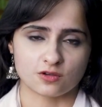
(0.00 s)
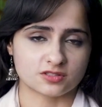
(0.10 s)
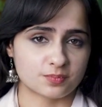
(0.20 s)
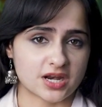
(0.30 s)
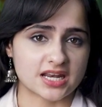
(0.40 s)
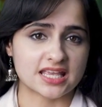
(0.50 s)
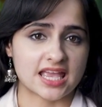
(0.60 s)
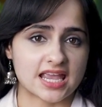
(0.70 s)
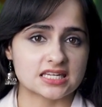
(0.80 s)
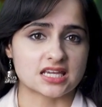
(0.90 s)
of spreading
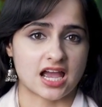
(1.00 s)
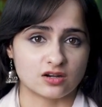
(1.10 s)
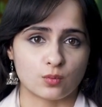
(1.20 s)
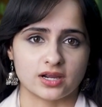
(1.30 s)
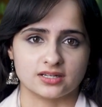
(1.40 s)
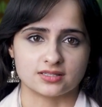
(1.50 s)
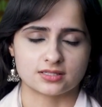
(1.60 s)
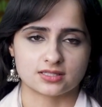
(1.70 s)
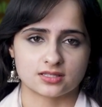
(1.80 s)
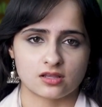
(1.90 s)
hate and
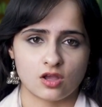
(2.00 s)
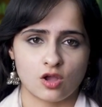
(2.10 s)
violence.